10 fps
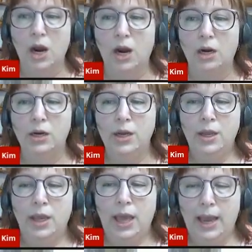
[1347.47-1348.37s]
are
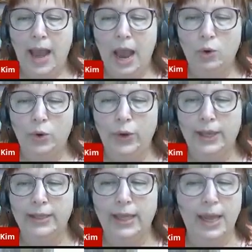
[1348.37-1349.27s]
and how
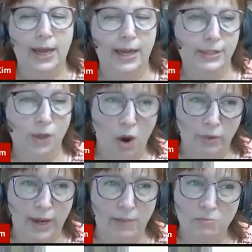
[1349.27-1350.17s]
quickly it has
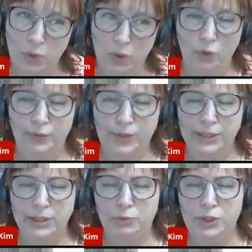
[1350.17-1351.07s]
already moved,
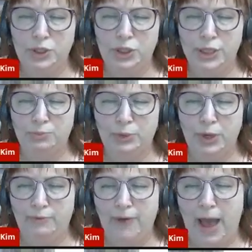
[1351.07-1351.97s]
because it was just
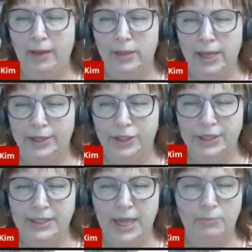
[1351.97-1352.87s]
pre-filed, like she
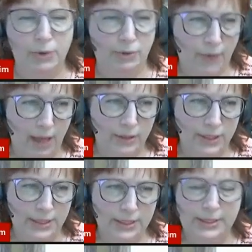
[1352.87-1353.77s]
said, pre-filed
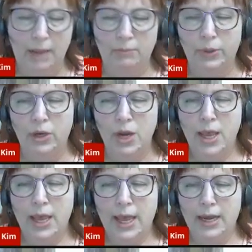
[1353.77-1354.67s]
in December,
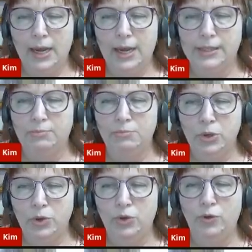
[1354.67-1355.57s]
and it has
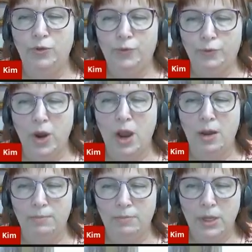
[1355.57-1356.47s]
moved
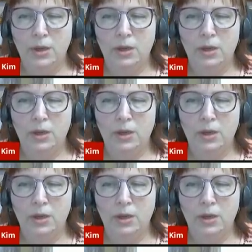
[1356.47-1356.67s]
from